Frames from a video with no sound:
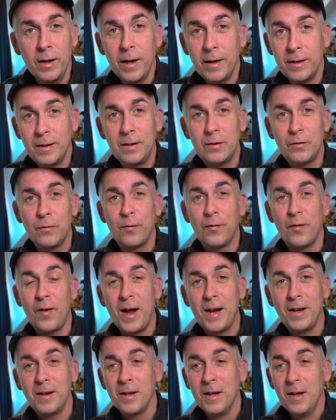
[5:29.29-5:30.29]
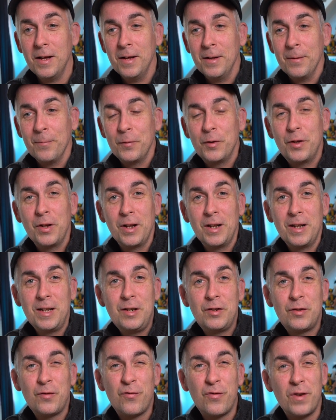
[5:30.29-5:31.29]
I need to find the
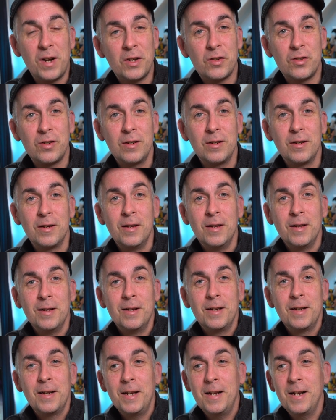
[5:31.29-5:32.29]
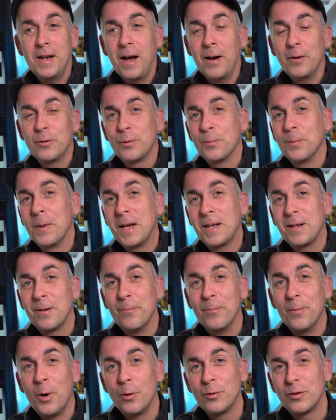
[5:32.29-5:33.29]
least friction in how to make the
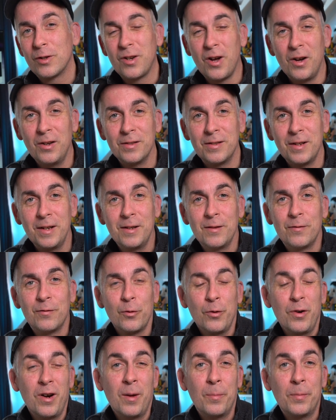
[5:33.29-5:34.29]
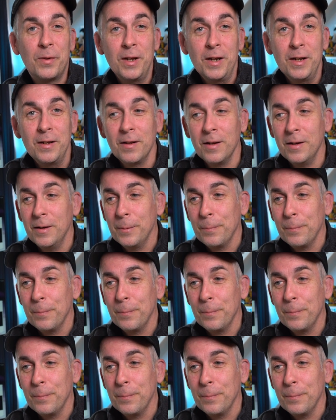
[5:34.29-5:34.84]
most content for an update.